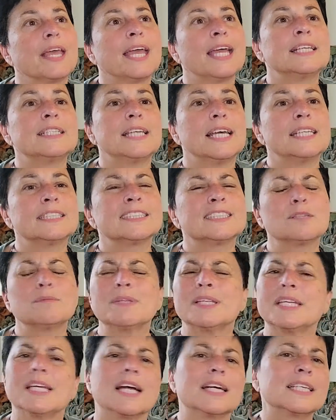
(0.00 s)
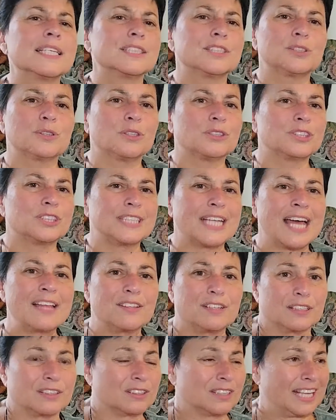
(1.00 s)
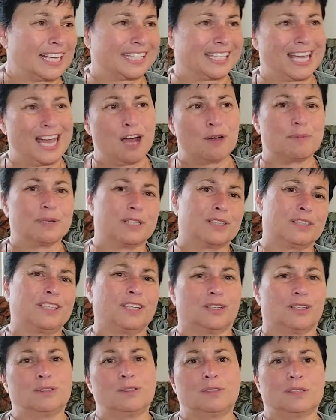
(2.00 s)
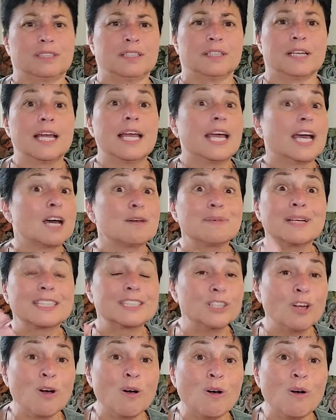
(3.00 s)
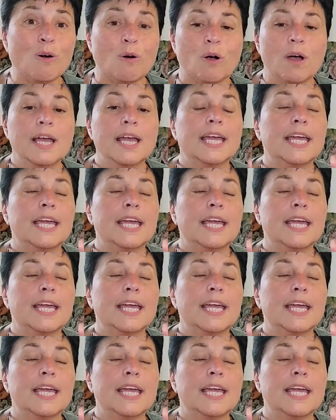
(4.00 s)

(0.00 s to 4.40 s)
And some of the young kids don't understand that. They're like, yeah, but I'm like, no,